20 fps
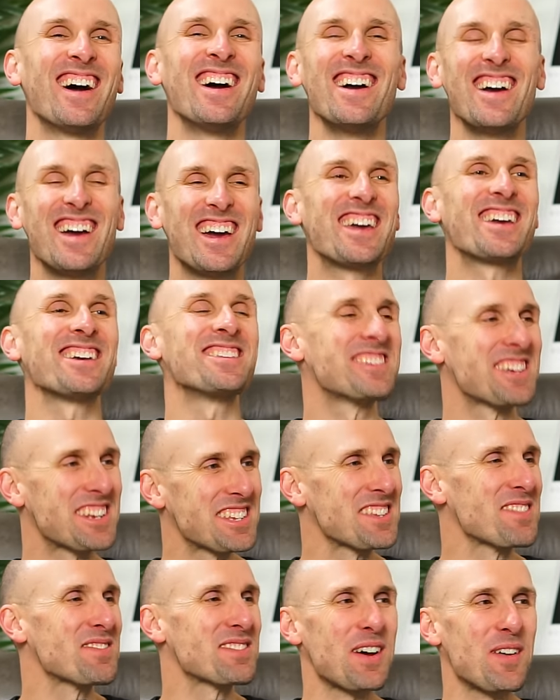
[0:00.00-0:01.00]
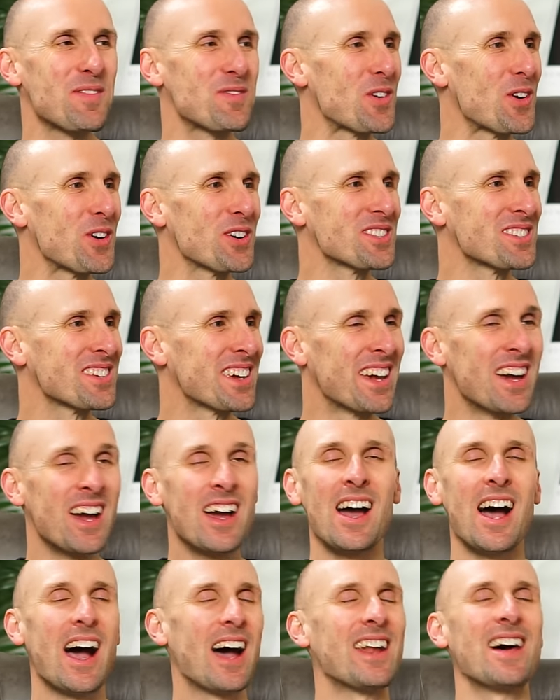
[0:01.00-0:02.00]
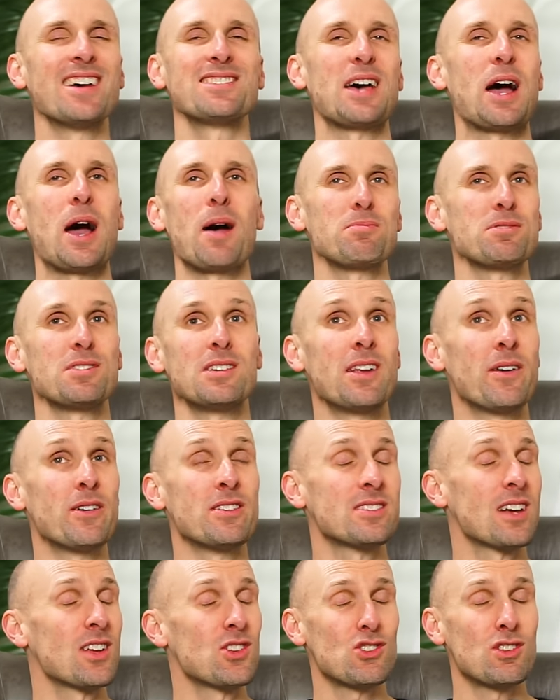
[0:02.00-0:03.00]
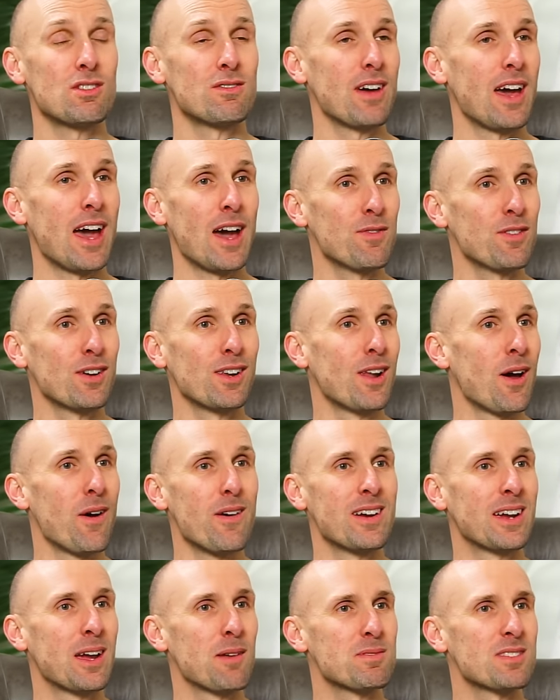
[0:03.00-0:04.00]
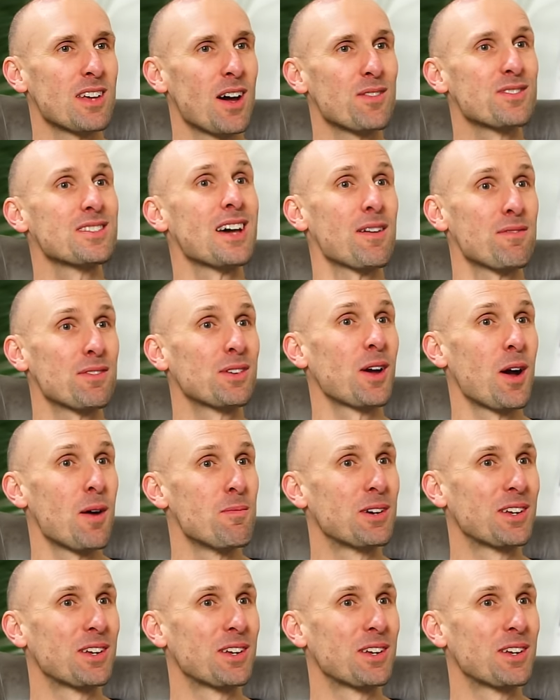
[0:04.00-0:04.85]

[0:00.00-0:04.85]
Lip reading: He considers himself royalty and has absolutely no intention of ever lowering himself to have the common